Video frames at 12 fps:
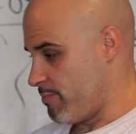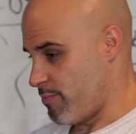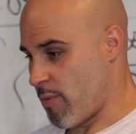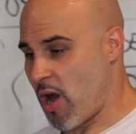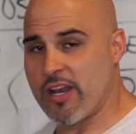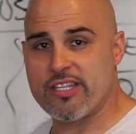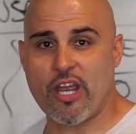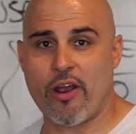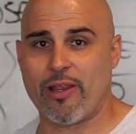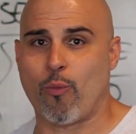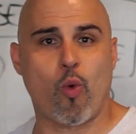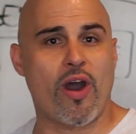
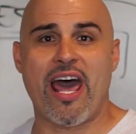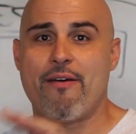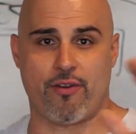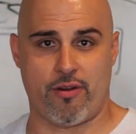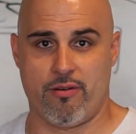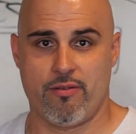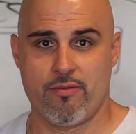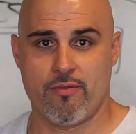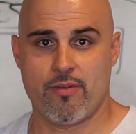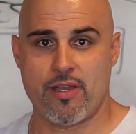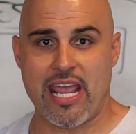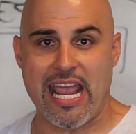monetary, whatever,
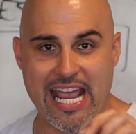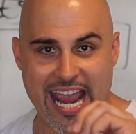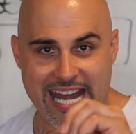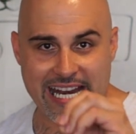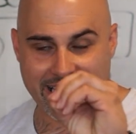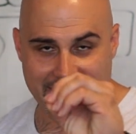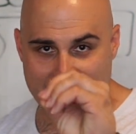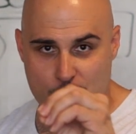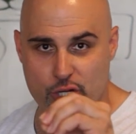anything that you